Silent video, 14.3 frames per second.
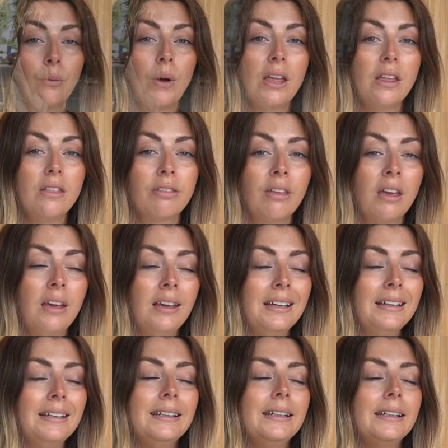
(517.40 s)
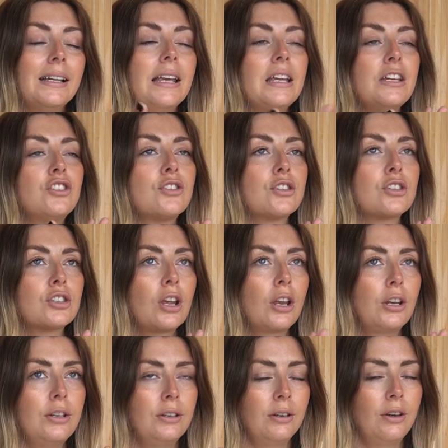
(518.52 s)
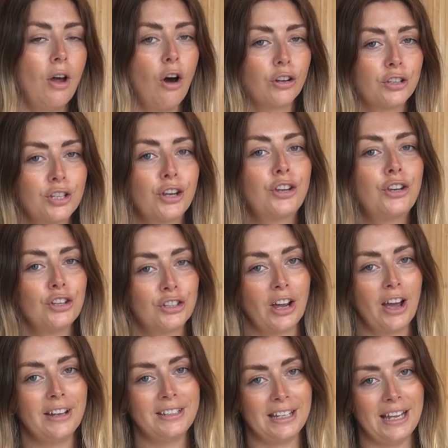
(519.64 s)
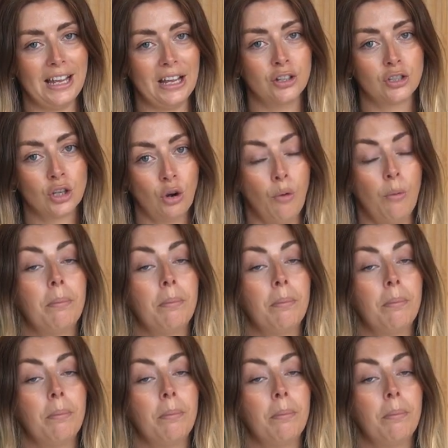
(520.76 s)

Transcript: with is just not a good idea at all.